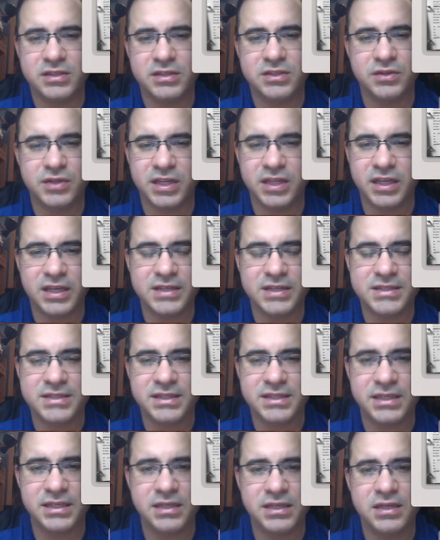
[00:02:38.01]
So
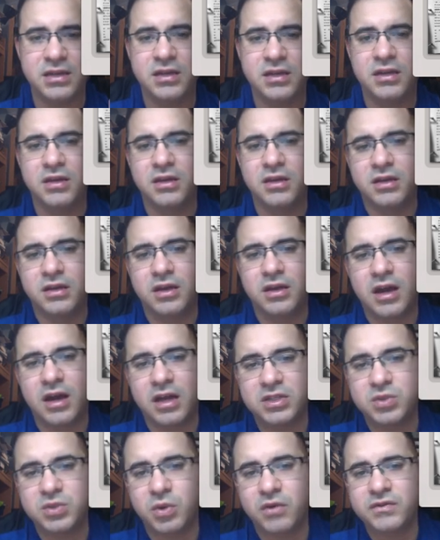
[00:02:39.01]
DST,
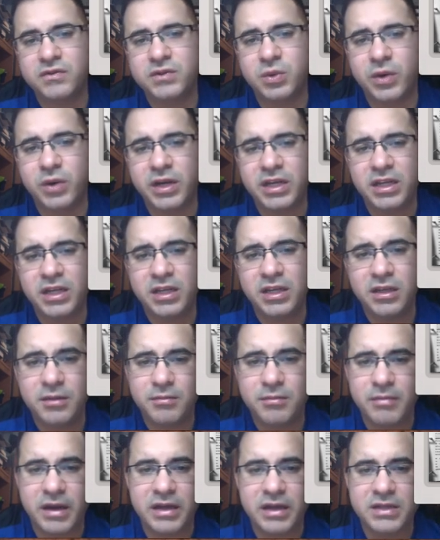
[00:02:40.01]
1220
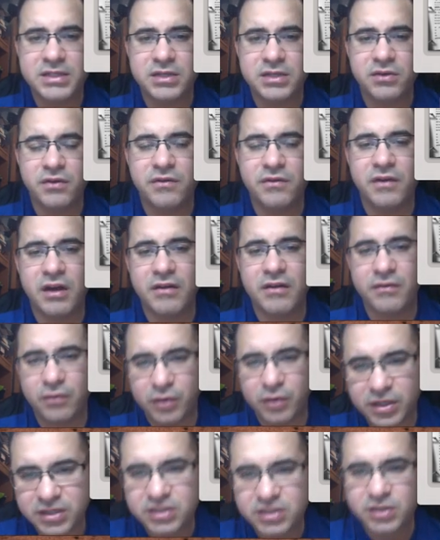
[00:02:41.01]
minus
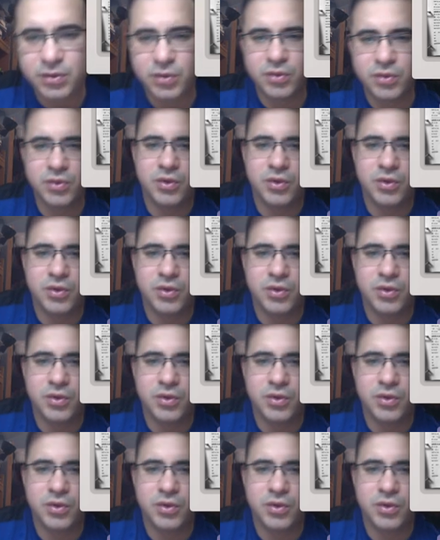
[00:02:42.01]
0542.